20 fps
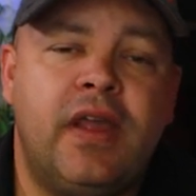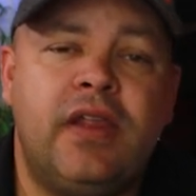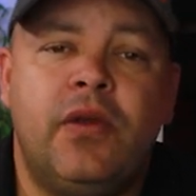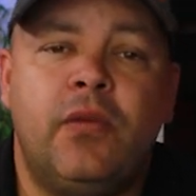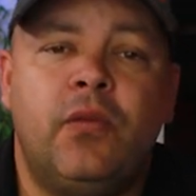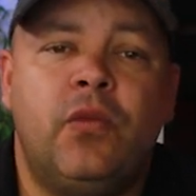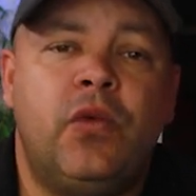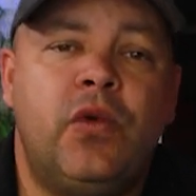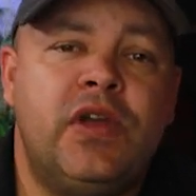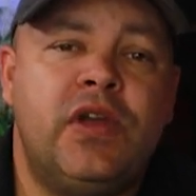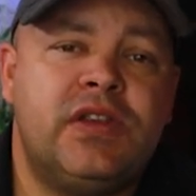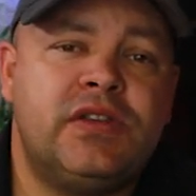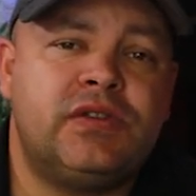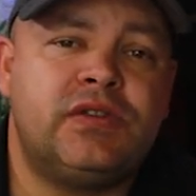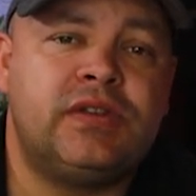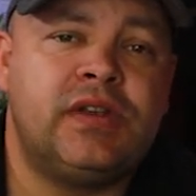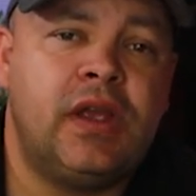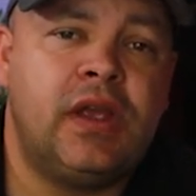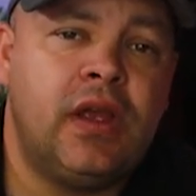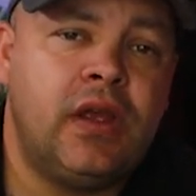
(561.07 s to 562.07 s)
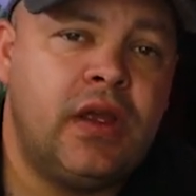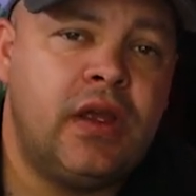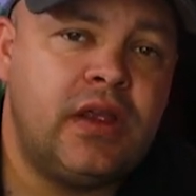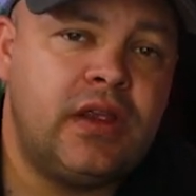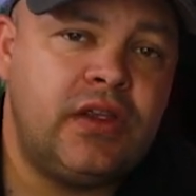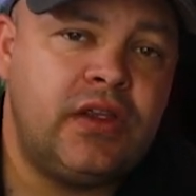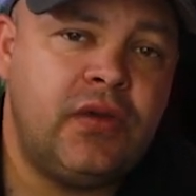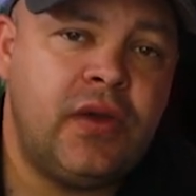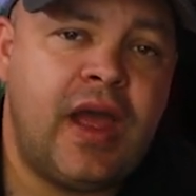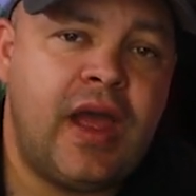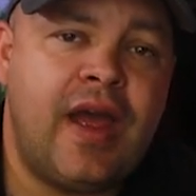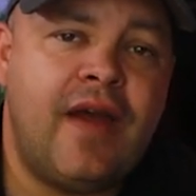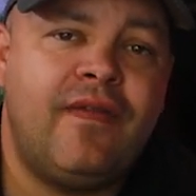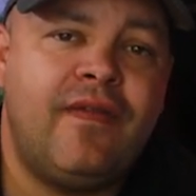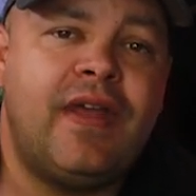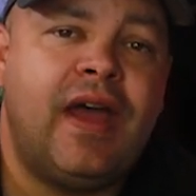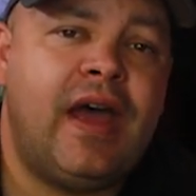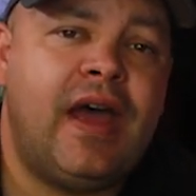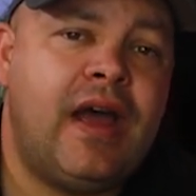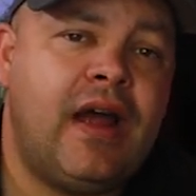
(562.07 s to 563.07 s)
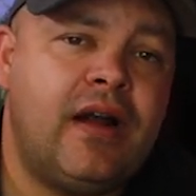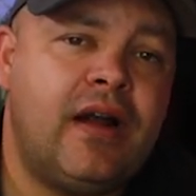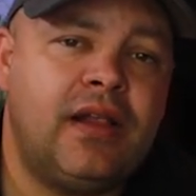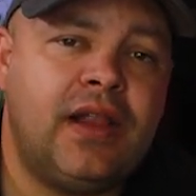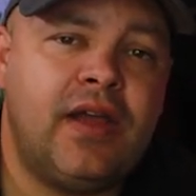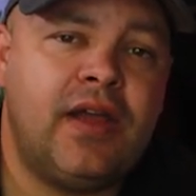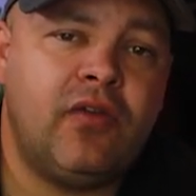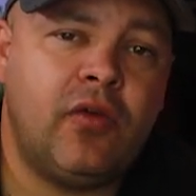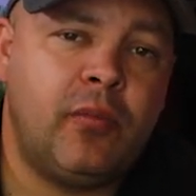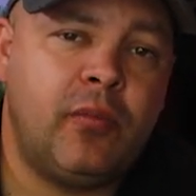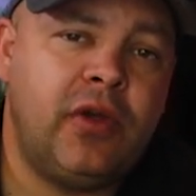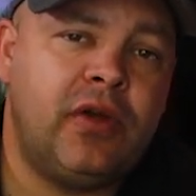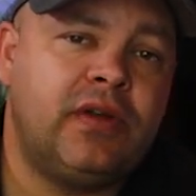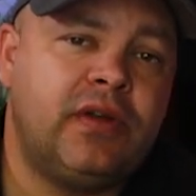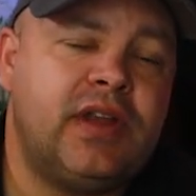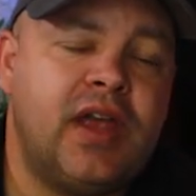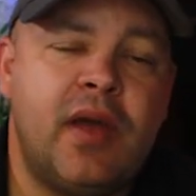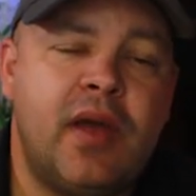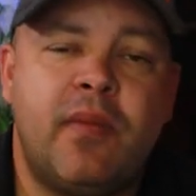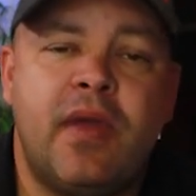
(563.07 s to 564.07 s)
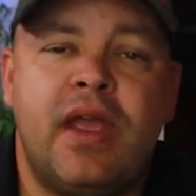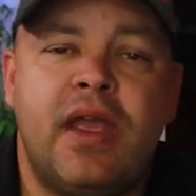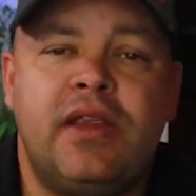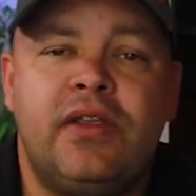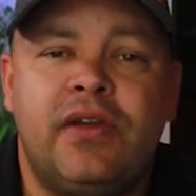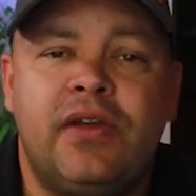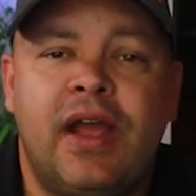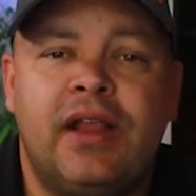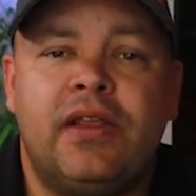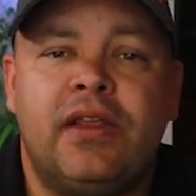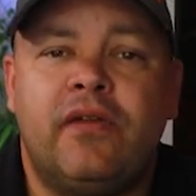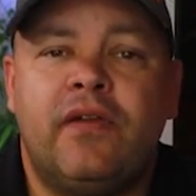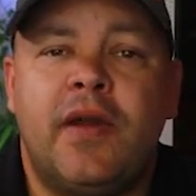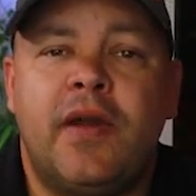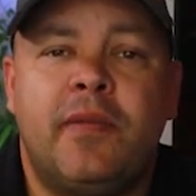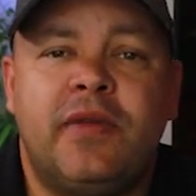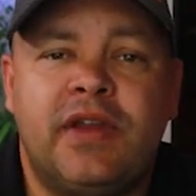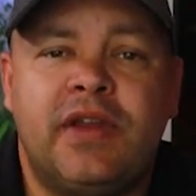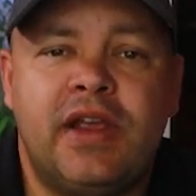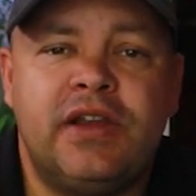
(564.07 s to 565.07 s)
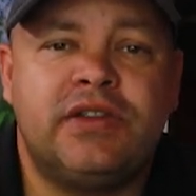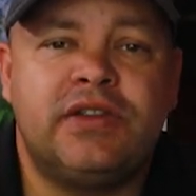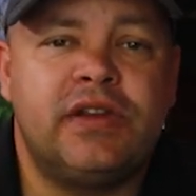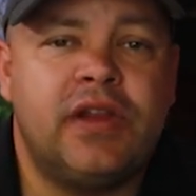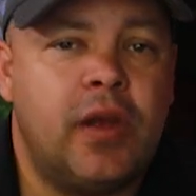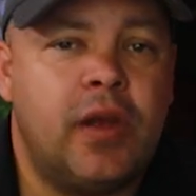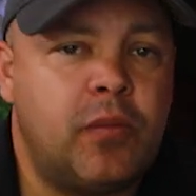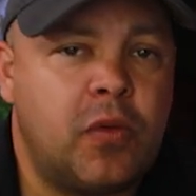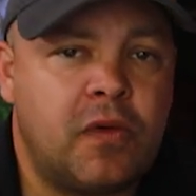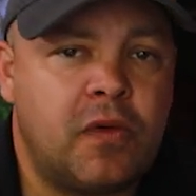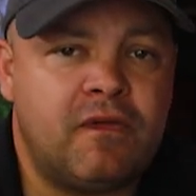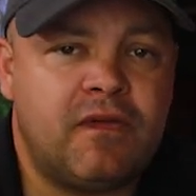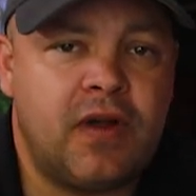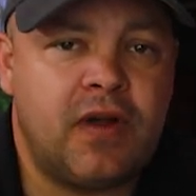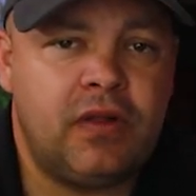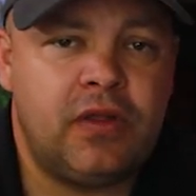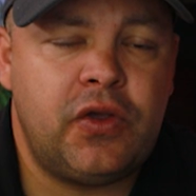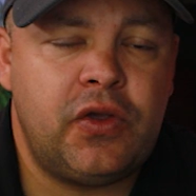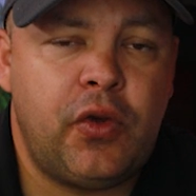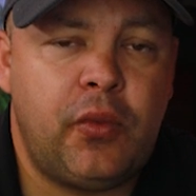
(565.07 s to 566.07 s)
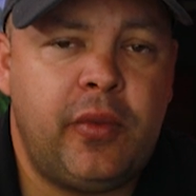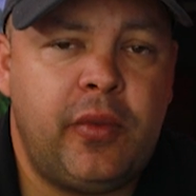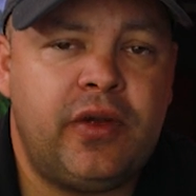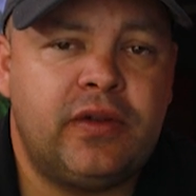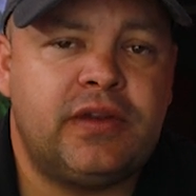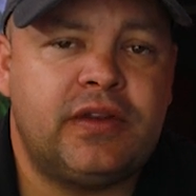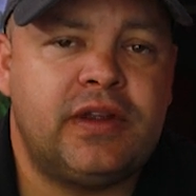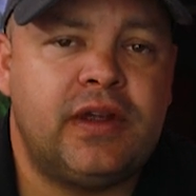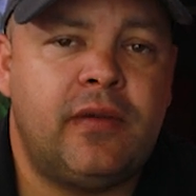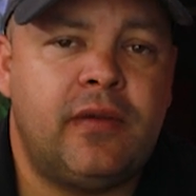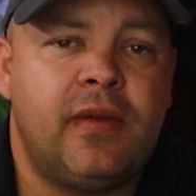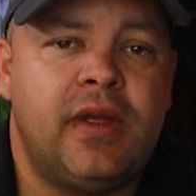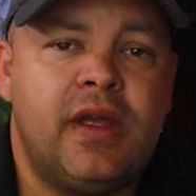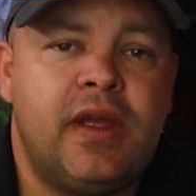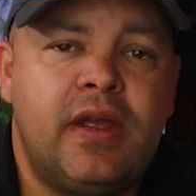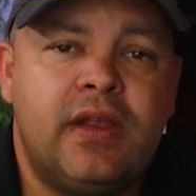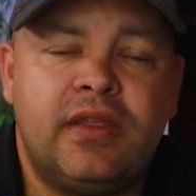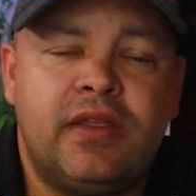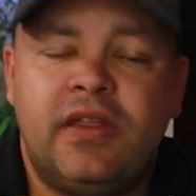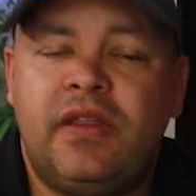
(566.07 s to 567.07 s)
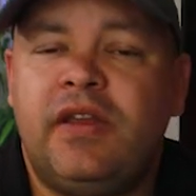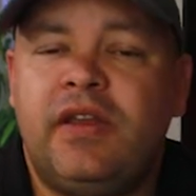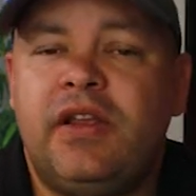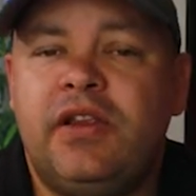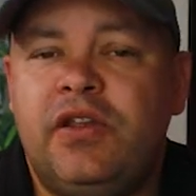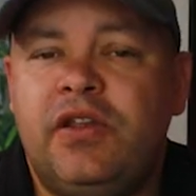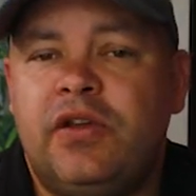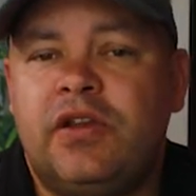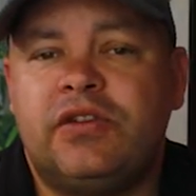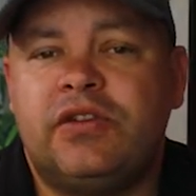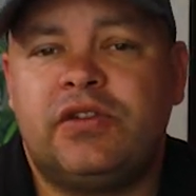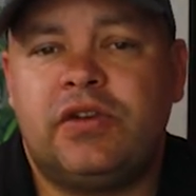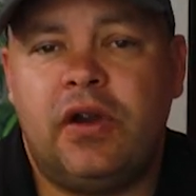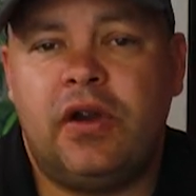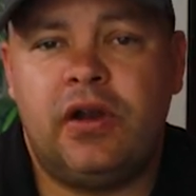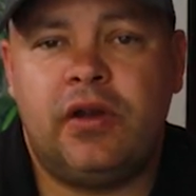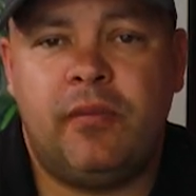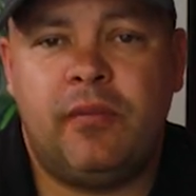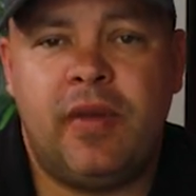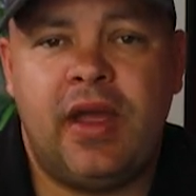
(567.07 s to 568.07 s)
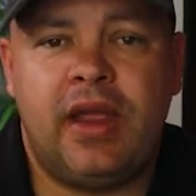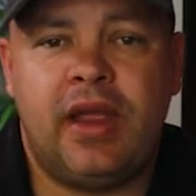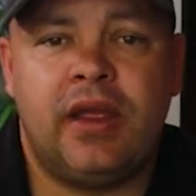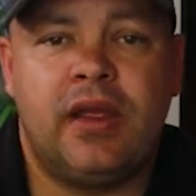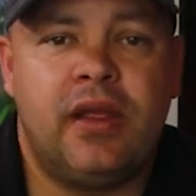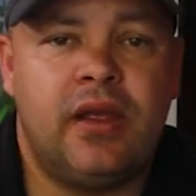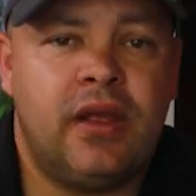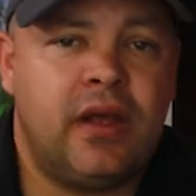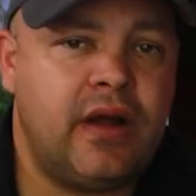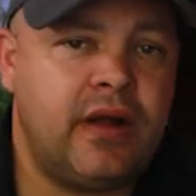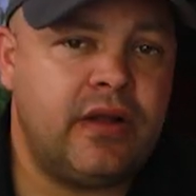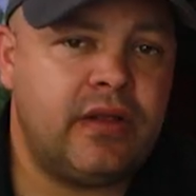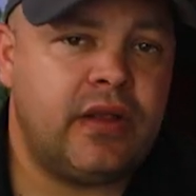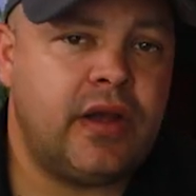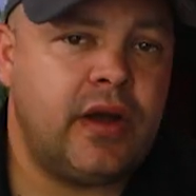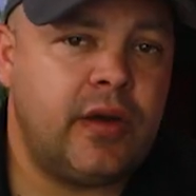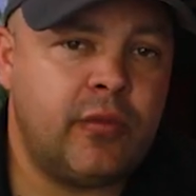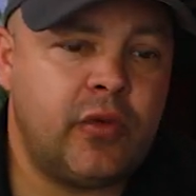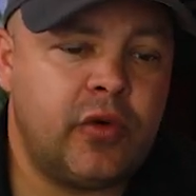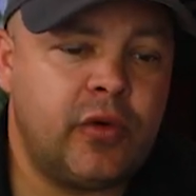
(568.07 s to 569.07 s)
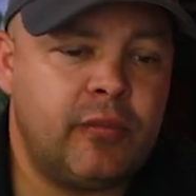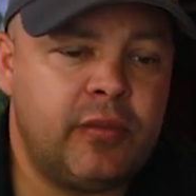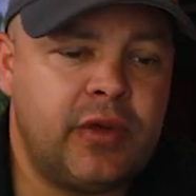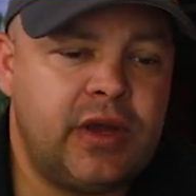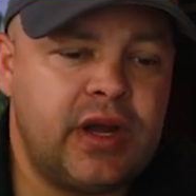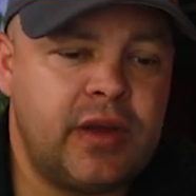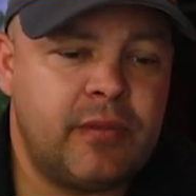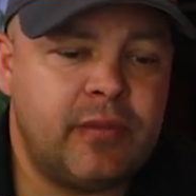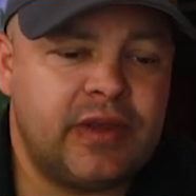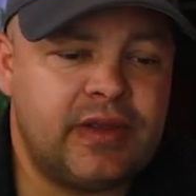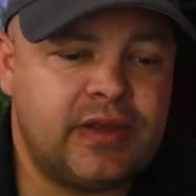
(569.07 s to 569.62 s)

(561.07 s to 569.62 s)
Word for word: And then once you have that higher level built up and you got that reputation, that portfolio built up, then you can start to make a lot more money.